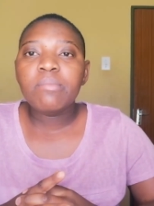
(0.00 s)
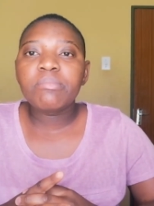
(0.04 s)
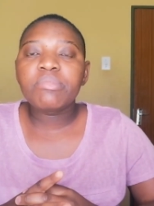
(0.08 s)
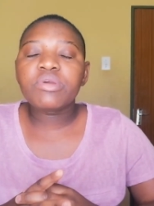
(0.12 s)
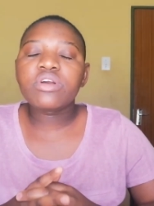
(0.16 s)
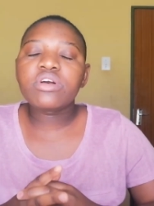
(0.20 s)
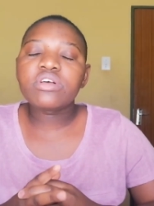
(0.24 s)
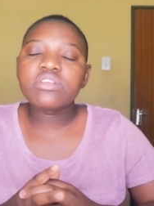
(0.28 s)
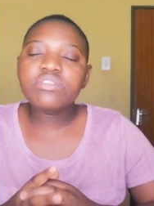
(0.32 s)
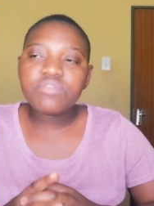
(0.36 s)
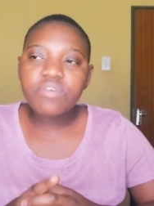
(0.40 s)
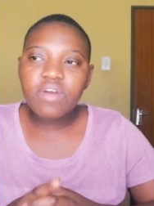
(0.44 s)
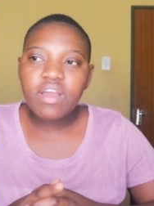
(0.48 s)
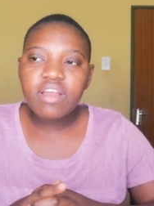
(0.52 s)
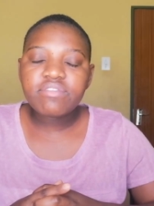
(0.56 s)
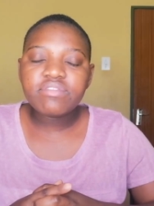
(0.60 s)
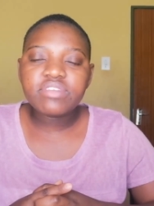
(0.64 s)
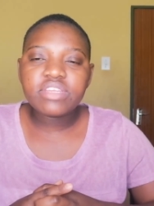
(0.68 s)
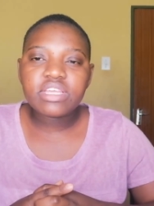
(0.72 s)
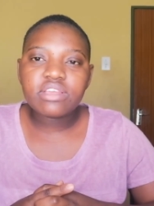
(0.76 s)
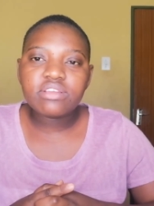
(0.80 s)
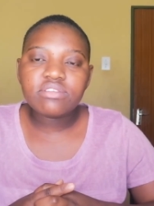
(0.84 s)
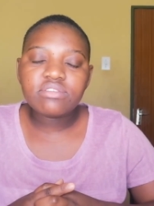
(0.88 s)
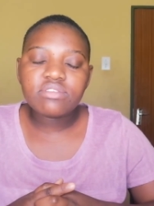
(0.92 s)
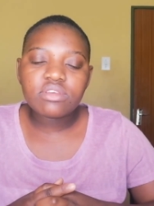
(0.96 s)
because 5
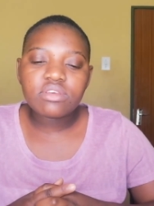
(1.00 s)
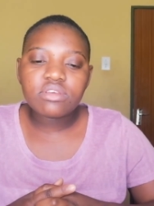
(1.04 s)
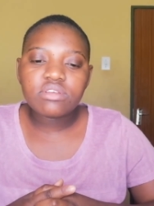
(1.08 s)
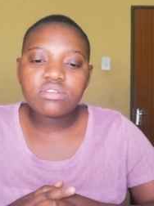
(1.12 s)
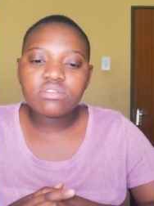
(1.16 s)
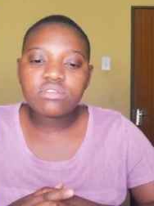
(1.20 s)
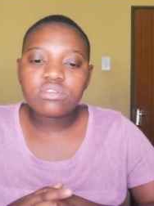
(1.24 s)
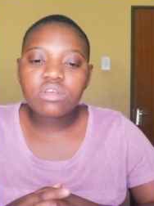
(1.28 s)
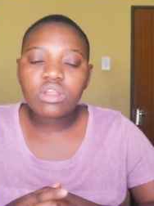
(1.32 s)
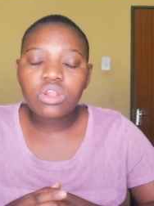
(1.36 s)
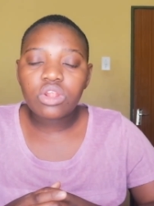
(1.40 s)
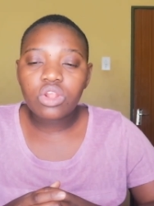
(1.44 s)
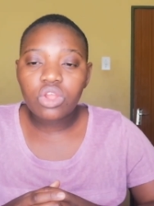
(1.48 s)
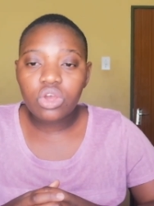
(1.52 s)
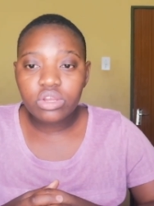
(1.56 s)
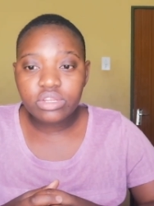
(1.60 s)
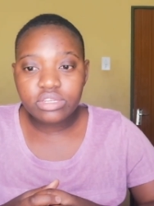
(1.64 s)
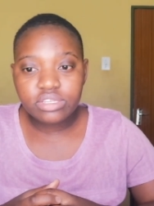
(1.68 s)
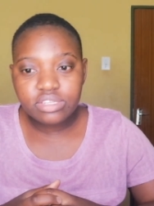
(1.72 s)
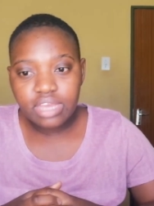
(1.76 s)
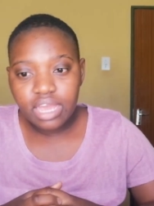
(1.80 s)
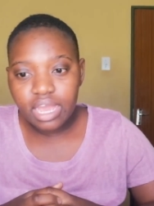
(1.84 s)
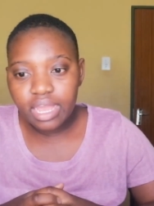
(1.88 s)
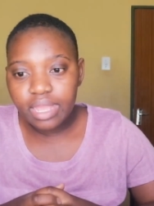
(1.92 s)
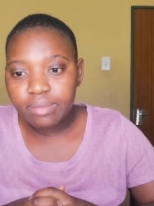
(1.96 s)
days is a long
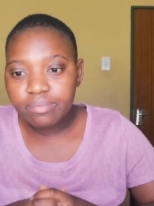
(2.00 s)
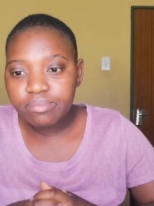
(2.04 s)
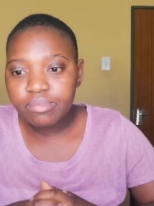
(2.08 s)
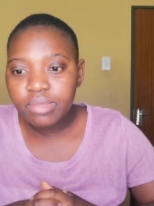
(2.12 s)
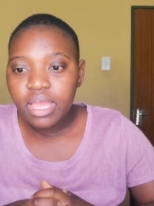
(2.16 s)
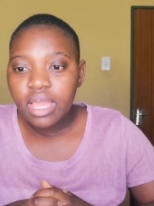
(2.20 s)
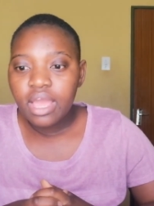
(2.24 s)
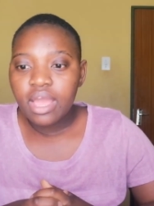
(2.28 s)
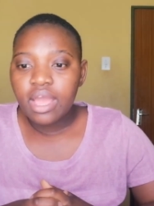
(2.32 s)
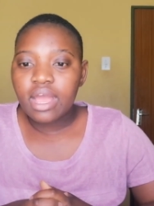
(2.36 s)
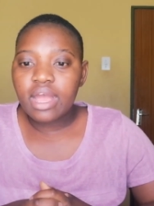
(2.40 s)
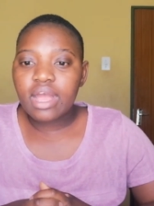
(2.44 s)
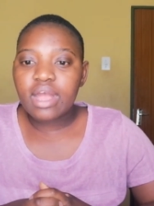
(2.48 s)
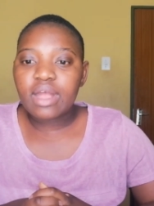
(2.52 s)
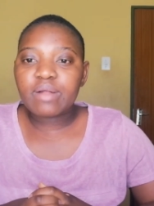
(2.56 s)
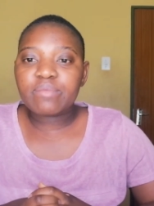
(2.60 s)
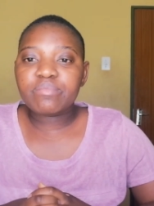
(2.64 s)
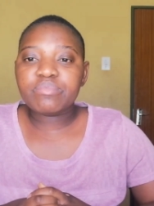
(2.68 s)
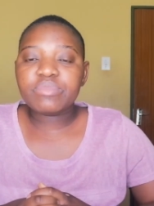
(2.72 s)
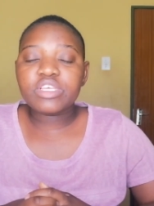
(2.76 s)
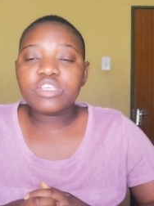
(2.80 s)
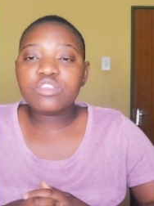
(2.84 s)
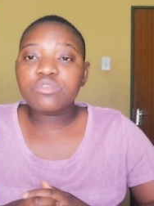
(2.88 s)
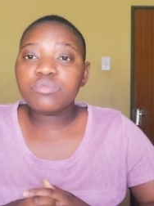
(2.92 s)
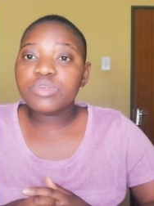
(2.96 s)
time,
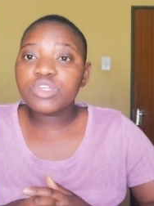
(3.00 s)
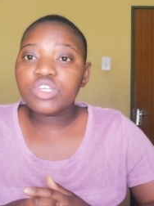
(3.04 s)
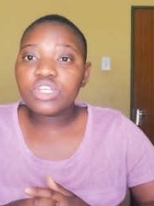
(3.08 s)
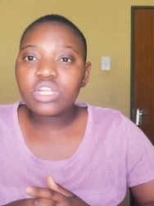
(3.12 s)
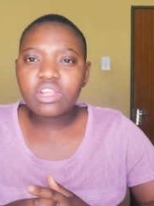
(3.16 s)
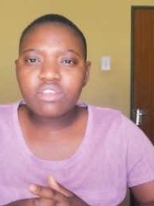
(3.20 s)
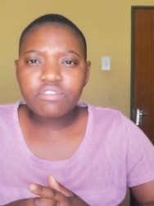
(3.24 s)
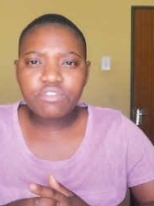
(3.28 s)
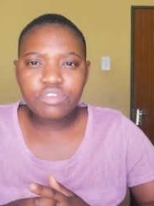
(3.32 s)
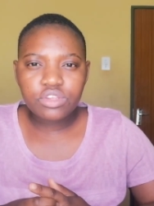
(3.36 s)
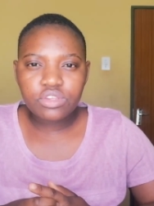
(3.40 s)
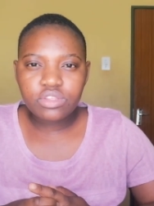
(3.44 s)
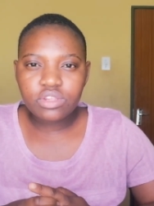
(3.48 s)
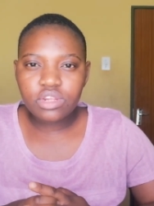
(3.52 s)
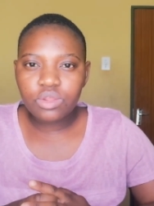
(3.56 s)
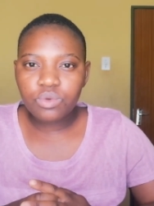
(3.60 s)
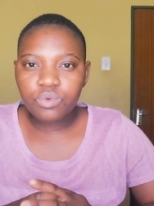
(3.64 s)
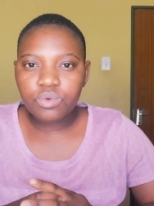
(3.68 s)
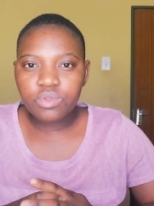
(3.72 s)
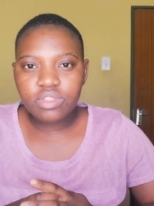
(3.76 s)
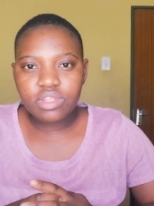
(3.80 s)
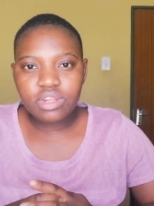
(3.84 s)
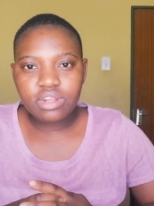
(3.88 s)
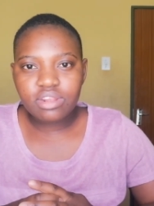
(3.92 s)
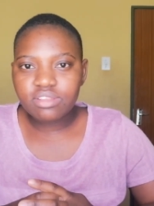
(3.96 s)
especially if you're dealing
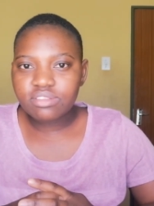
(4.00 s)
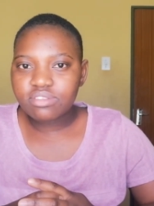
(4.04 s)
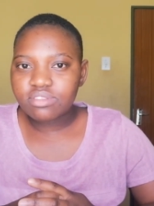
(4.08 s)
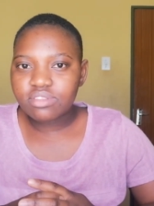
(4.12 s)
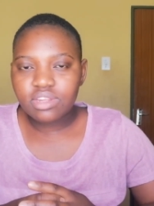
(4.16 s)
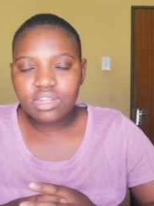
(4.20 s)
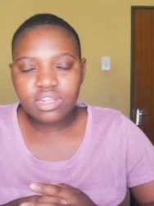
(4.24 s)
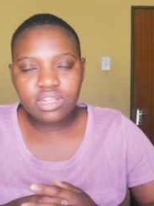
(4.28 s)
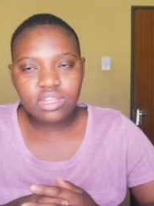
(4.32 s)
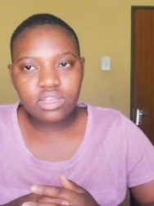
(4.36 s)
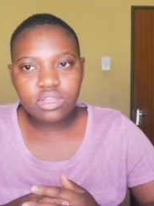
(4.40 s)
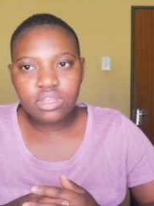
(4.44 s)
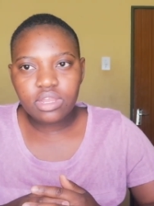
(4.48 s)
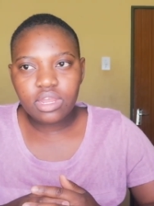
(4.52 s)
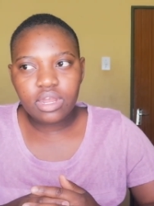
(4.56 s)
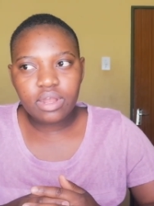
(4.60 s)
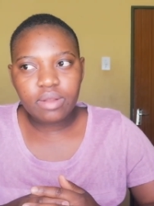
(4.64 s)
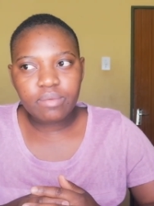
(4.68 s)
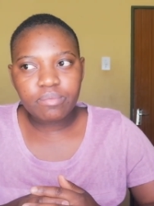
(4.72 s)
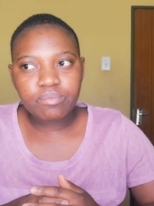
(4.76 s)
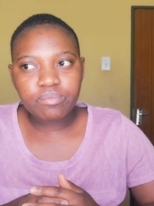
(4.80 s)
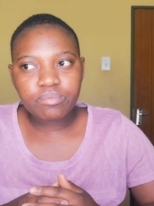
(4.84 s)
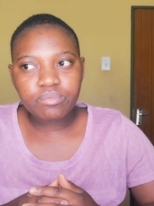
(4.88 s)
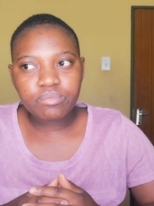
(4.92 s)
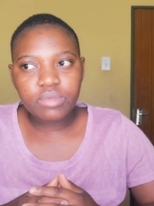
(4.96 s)
with a listed
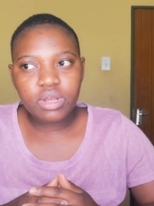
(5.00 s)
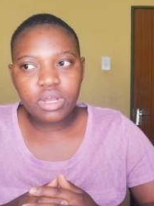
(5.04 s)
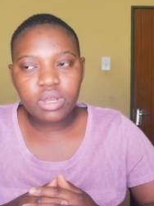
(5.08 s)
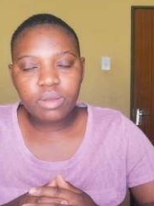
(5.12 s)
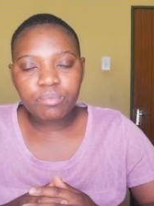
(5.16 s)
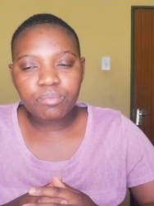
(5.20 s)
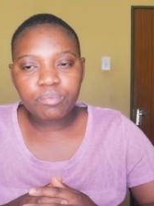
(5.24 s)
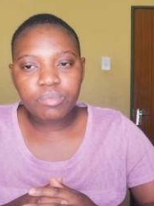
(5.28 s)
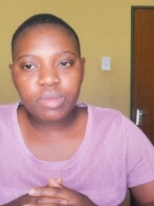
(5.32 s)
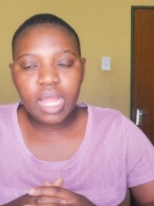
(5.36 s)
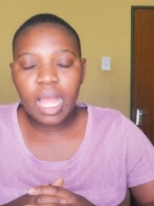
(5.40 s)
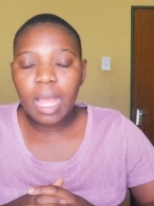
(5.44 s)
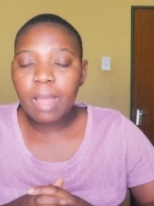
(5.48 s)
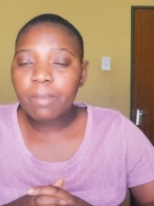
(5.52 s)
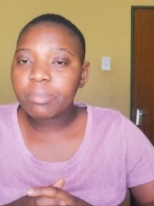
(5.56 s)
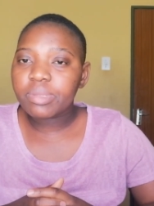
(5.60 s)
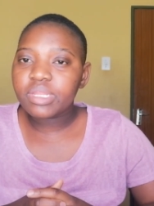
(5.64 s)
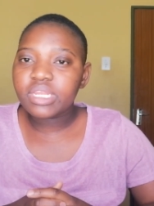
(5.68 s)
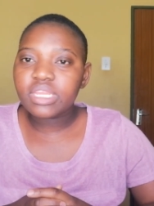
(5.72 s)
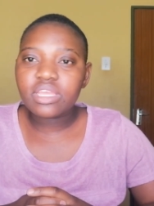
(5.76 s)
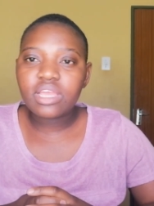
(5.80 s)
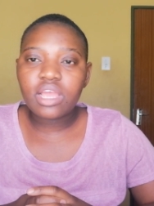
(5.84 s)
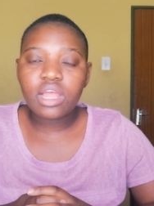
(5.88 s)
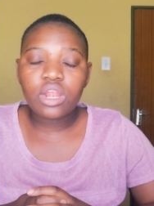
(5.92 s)
company.